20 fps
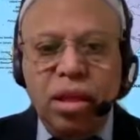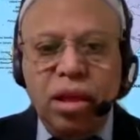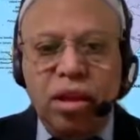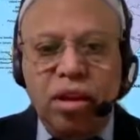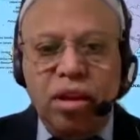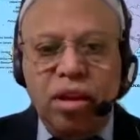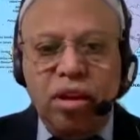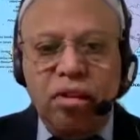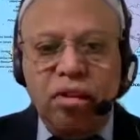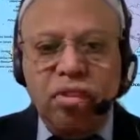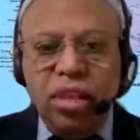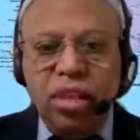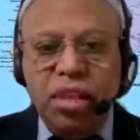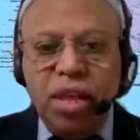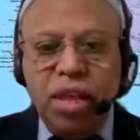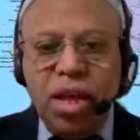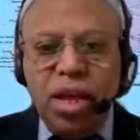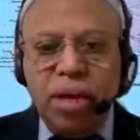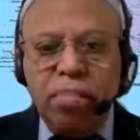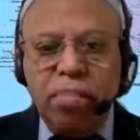Always
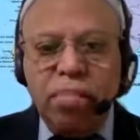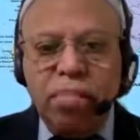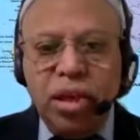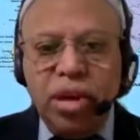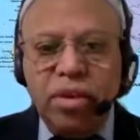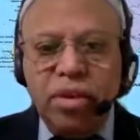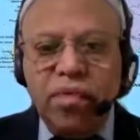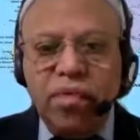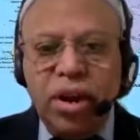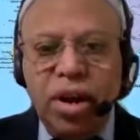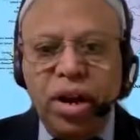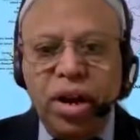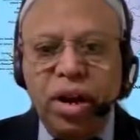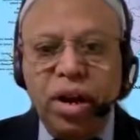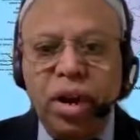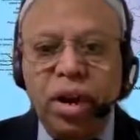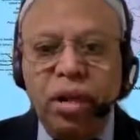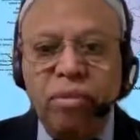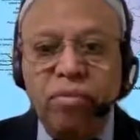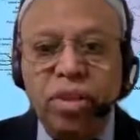keep it filled
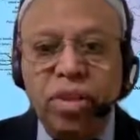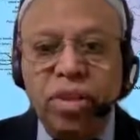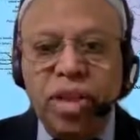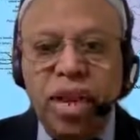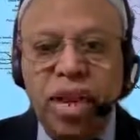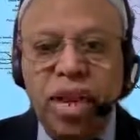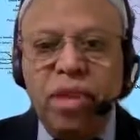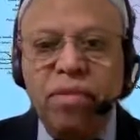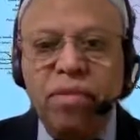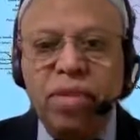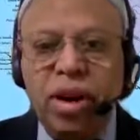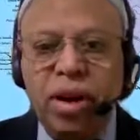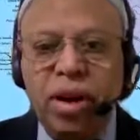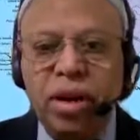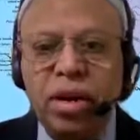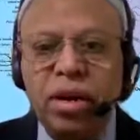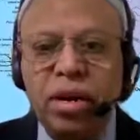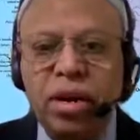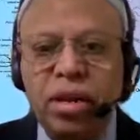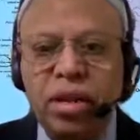with clean
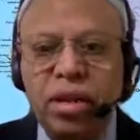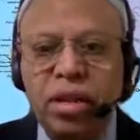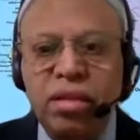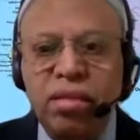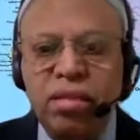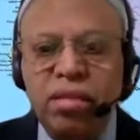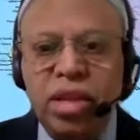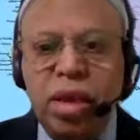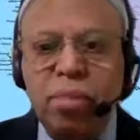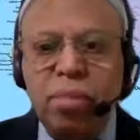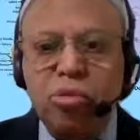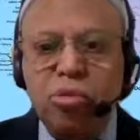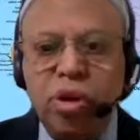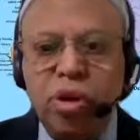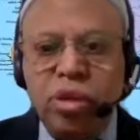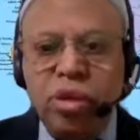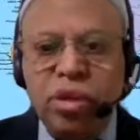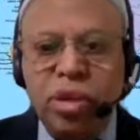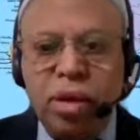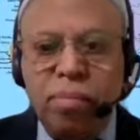water. Same
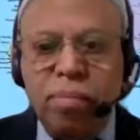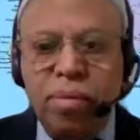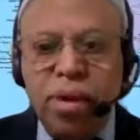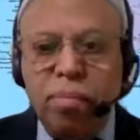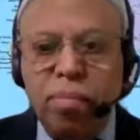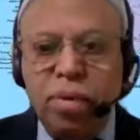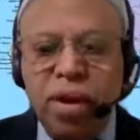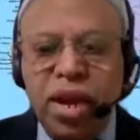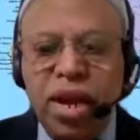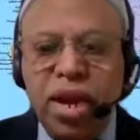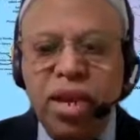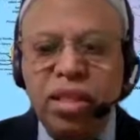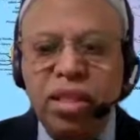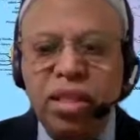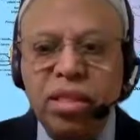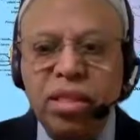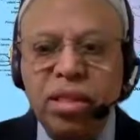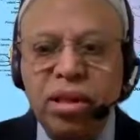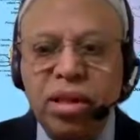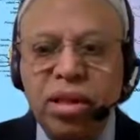concept
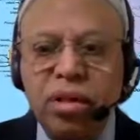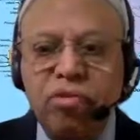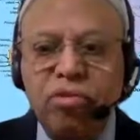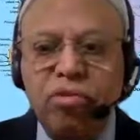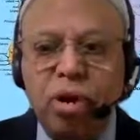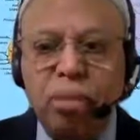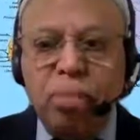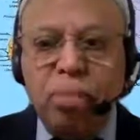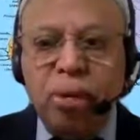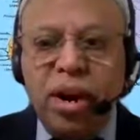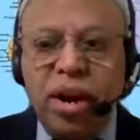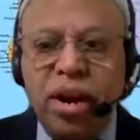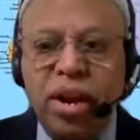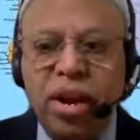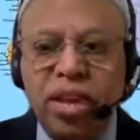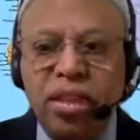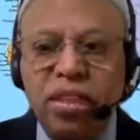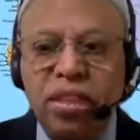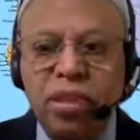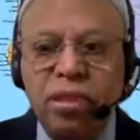applies for
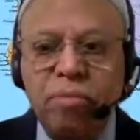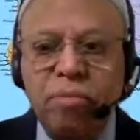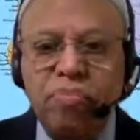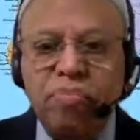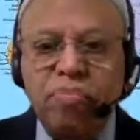politics.